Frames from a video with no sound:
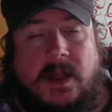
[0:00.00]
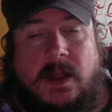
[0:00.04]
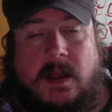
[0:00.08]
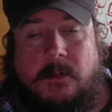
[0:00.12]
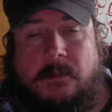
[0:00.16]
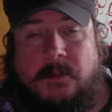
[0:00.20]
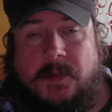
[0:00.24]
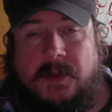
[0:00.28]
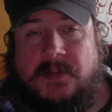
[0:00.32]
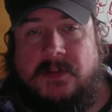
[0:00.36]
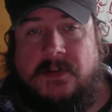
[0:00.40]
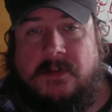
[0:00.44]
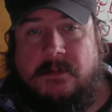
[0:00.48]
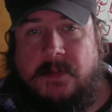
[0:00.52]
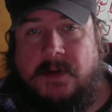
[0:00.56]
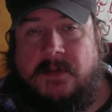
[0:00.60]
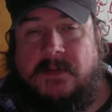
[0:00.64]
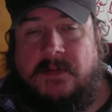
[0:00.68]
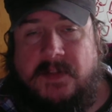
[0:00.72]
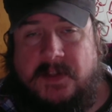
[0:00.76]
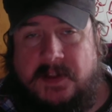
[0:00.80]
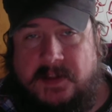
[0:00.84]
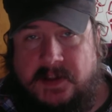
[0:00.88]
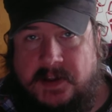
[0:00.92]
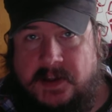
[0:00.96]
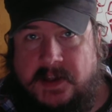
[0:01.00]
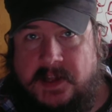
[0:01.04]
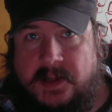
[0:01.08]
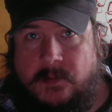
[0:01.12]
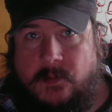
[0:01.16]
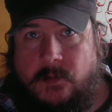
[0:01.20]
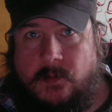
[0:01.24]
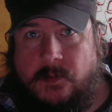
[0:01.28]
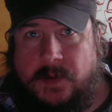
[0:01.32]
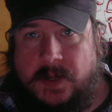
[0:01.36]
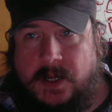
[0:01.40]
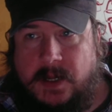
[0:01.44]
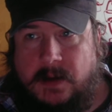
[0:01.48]
Month on month, the system
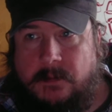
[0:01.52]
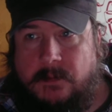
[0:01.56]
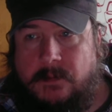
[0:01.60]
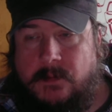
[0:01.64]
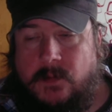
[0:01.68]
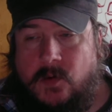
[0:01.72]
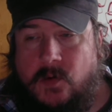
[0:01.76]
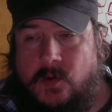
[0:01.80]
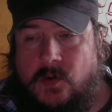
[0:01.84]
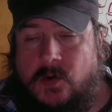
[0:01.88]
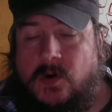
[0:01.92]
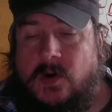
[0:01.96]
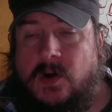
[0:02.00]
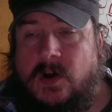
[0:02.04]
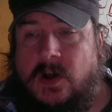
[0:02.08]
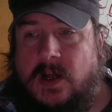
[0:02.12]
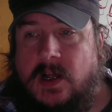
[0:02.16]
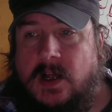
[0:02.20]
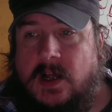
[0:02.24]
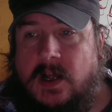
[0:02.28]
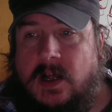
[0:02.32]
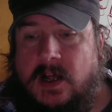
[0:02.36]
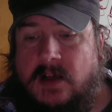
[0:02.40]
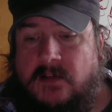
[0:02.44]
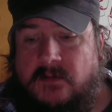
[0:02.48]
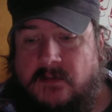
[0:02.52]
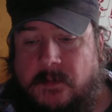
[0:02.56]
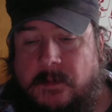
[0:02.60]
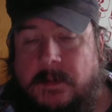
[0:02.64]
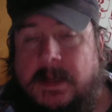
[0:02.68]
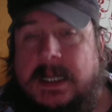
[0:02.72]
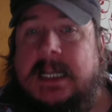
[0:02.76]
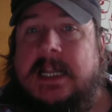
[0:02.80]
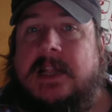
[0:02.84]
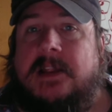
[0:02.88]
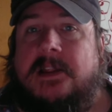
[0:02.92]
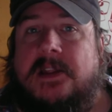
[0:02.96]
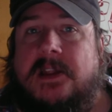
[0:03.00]
will become more
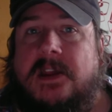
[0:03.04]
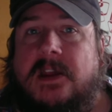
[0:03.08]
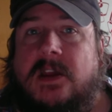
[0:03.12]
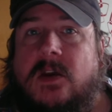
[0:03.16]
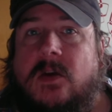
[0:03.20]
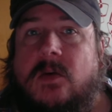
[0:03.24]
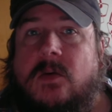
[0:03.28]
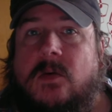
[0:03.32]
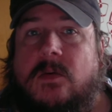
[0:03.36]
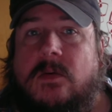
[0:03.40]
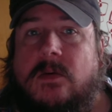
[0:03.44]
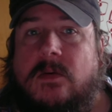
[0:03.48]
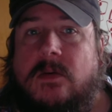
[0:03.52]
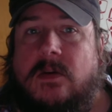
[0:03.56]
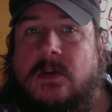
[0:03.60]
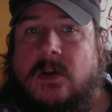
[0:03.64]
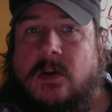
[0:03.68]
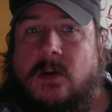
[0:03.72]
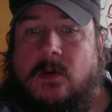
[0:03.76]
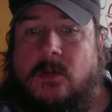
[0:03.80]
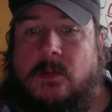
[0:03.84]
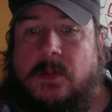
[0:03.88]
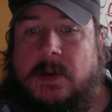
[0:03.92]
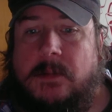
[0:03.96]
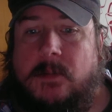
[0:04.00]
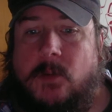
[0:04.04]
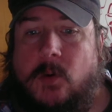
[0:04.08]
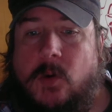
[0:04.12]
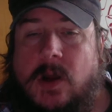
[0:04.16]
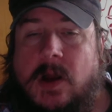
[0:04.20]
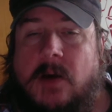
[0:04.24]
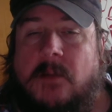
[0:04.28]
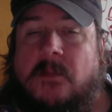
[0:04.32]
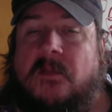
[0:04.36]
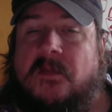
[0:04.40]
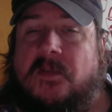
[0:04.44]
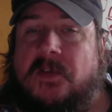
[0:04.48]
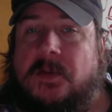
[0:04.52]
familiar to you. You'll be more
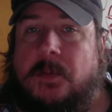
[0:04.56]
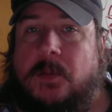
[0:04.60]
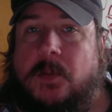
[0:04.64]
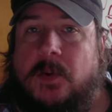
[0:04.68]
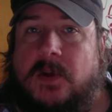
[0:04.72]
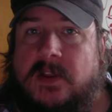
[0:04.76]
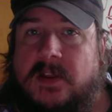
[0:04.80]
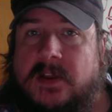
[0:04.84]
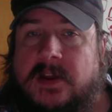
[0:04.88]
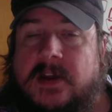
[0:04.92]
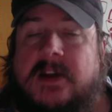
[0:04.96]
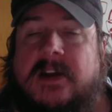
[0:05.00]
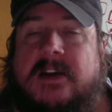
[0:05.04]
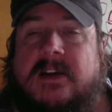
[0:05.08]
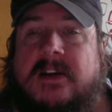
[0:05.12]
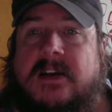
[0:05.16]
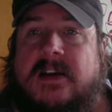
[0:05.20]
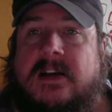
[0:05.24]
comfortable with it,